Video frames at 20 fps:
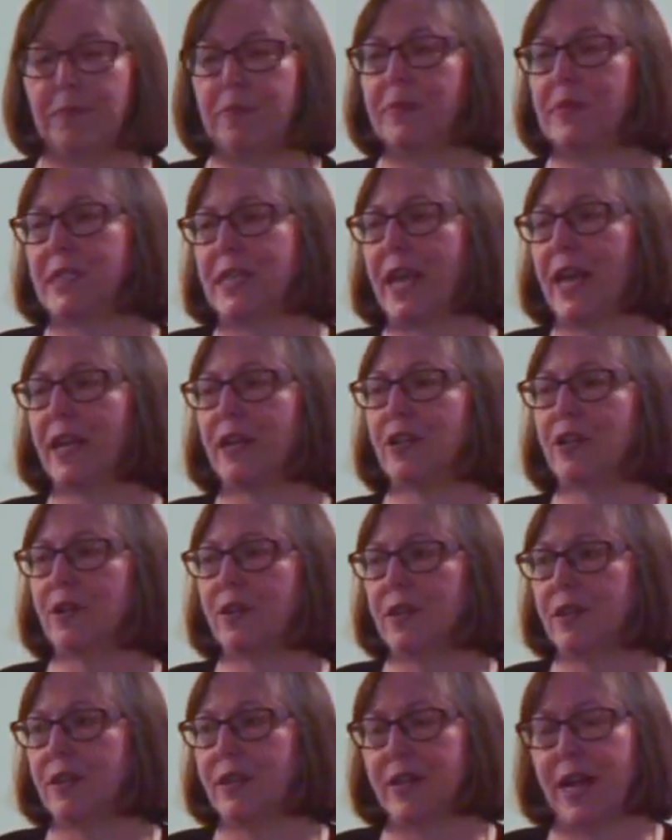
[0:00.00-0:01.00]
saying
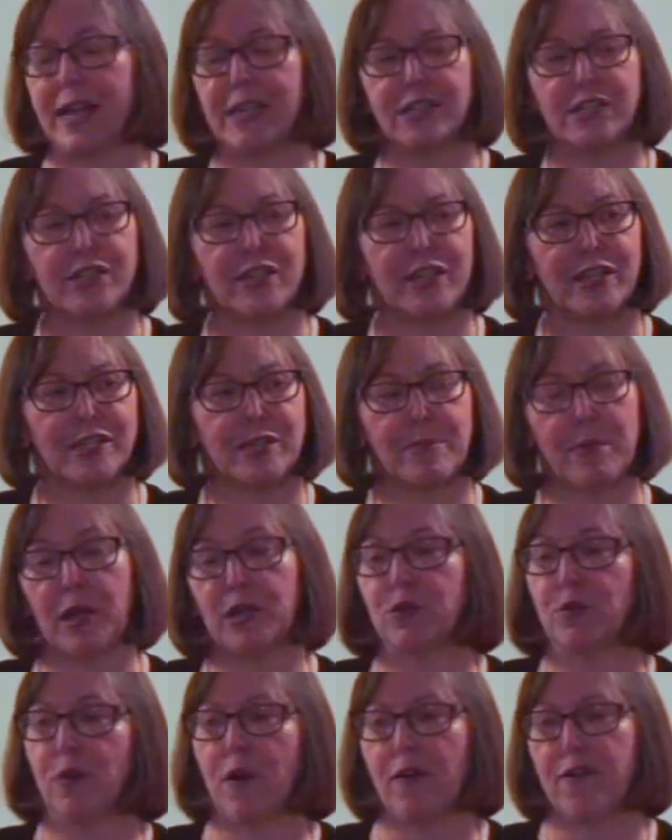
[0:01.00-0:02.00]
nice things
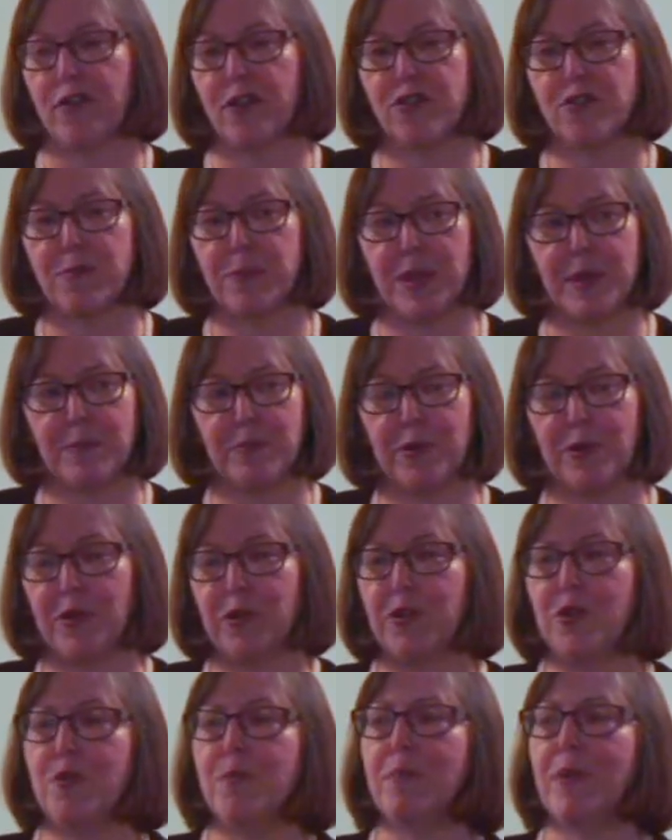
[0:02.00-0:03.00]
about 12 other
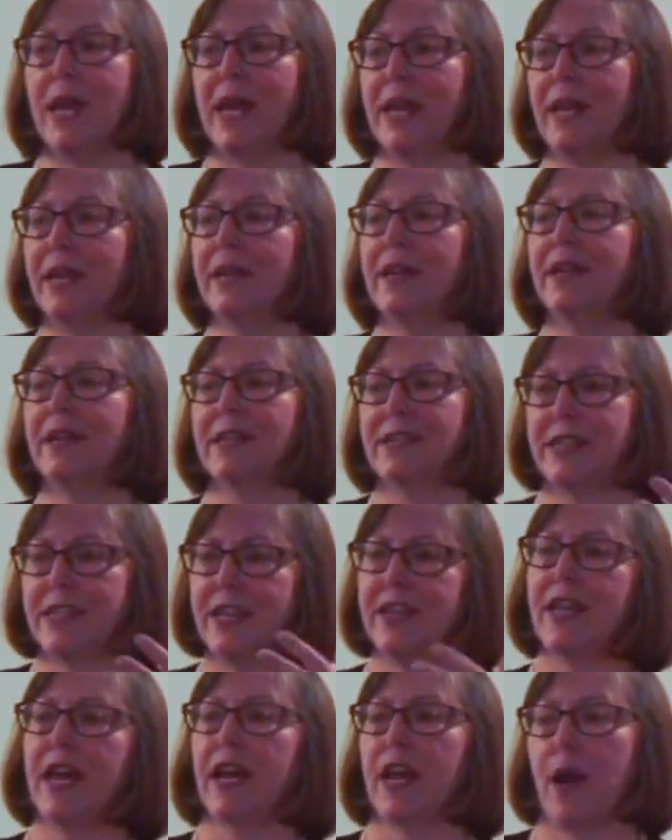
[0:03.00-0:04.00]
people, you may
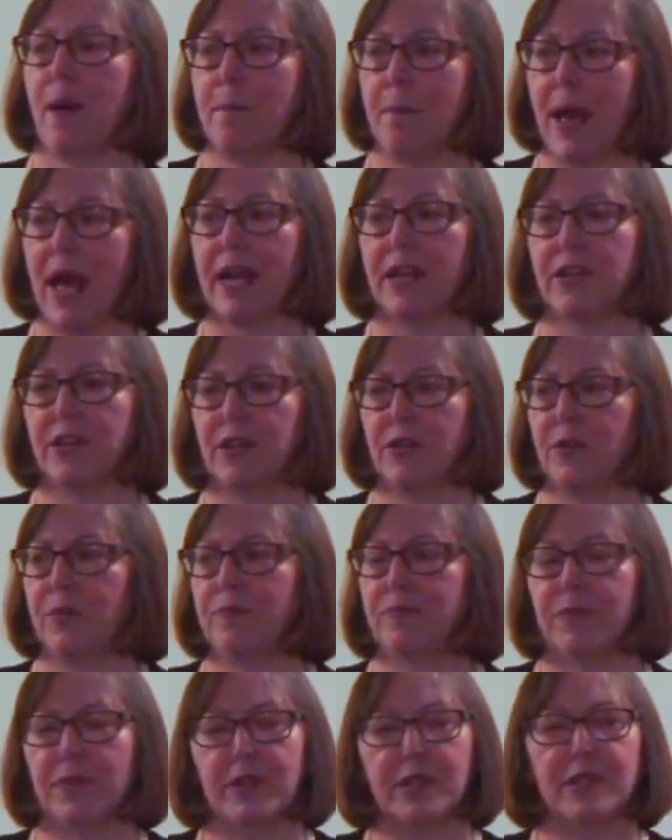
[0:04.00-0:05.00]
see that come back to you.
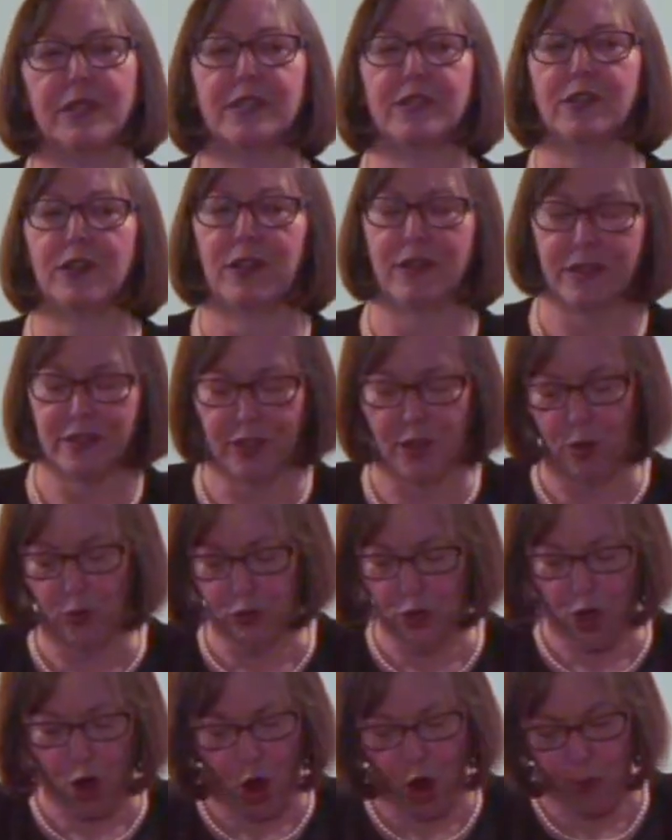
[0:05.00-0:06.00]
It's a, the
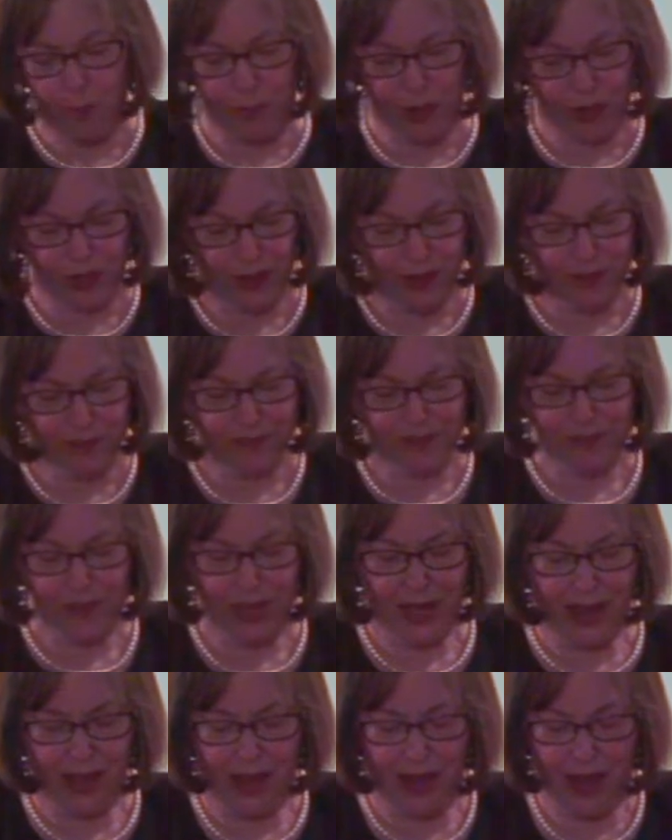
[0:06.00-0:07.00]
old karma thing.
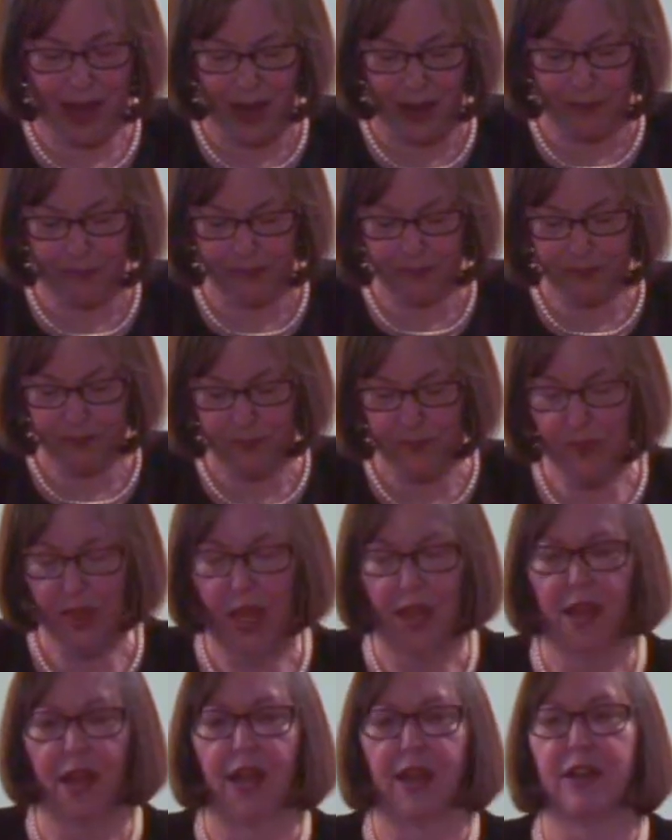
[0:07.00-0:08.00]
Um,
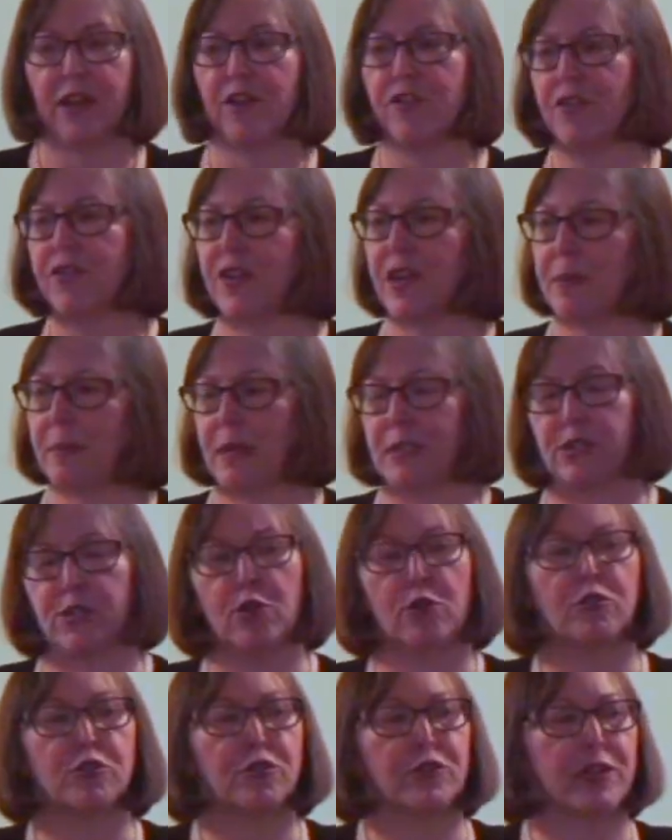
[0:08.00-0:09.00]
another thing about
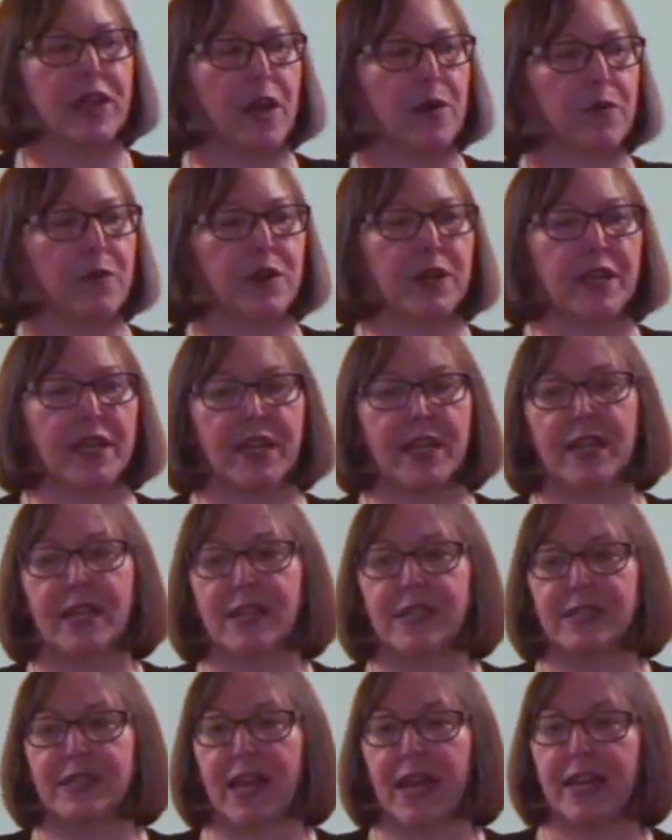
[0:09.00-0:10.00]
social networking
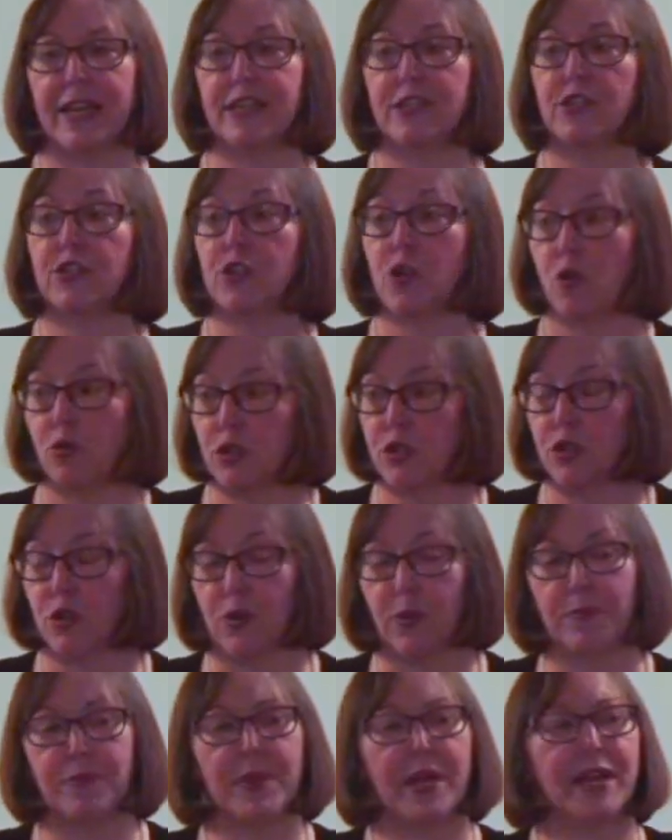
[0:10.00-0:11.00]
is that it's
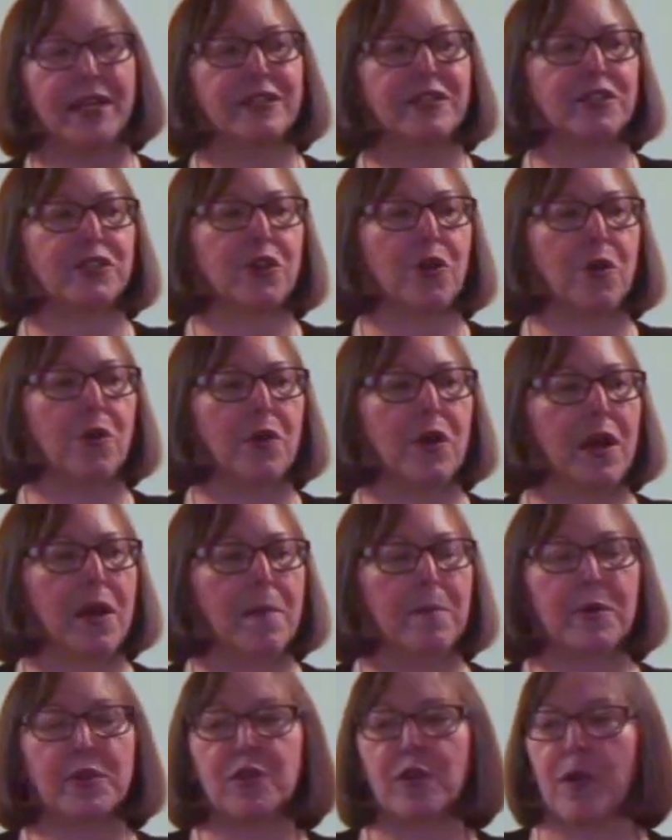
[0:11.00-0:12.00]
social. And so,
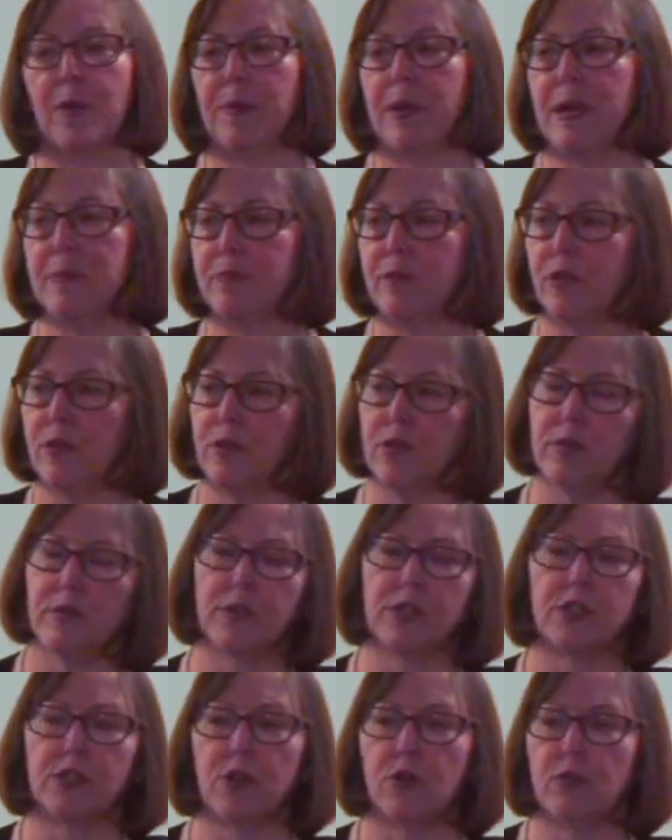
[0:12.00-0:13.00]
but there are people who
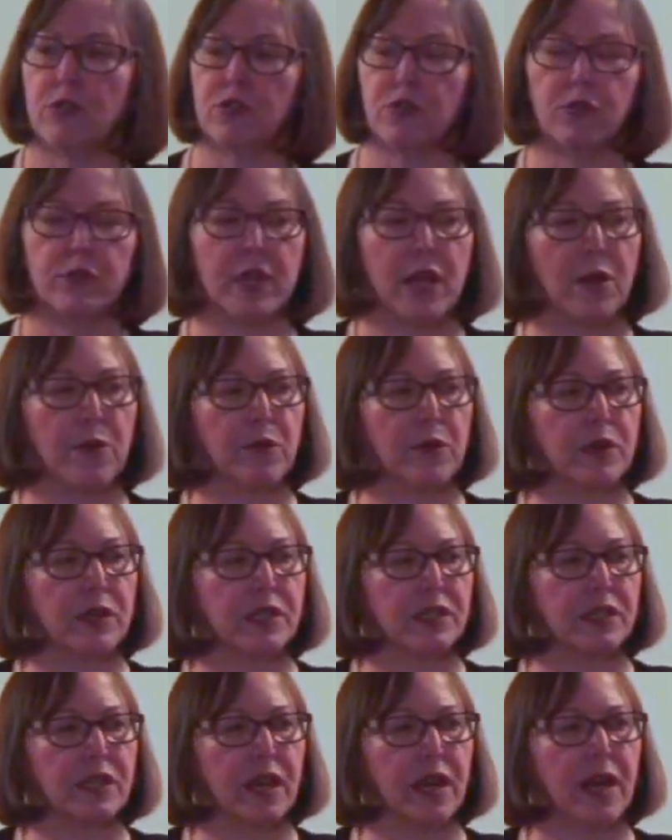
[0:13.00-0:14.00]
use social
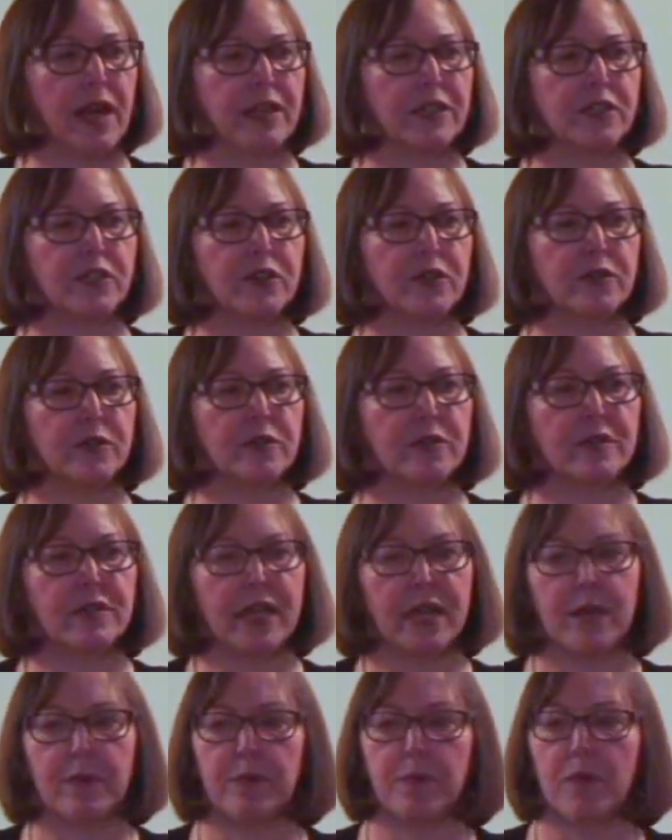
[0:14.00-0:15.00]
networks as their
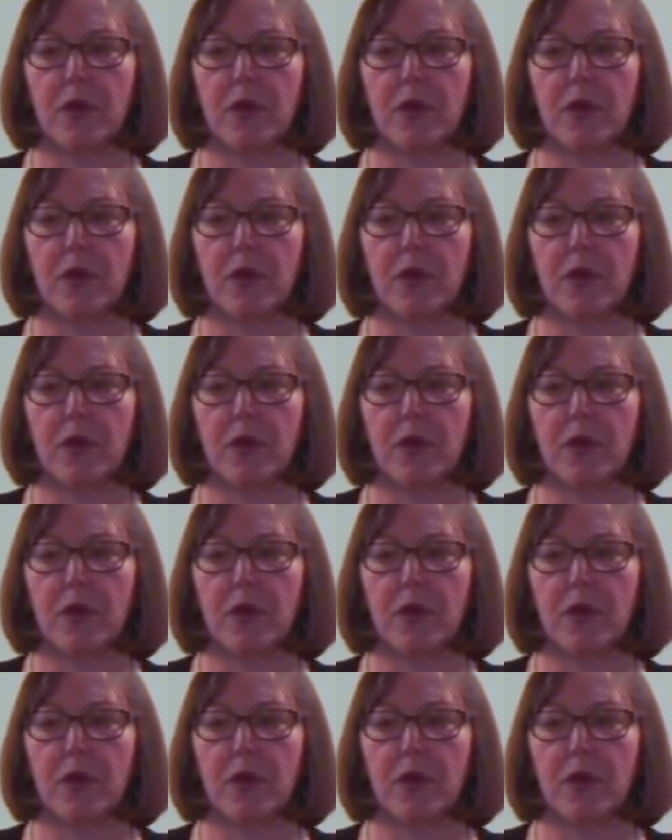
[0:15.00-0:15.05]
like